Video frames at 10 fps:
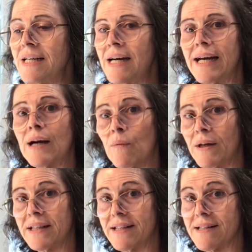And I
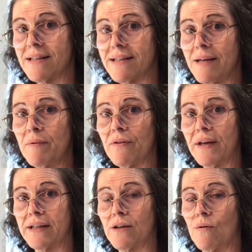wanted this gazebo
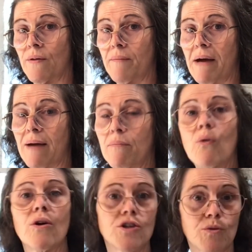thing to go on the back
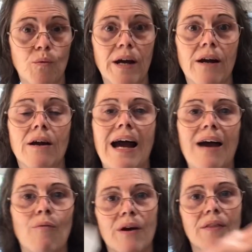porch where I
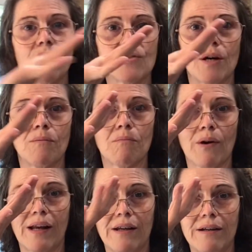have one of those
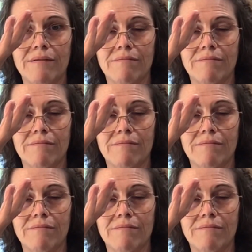umbrella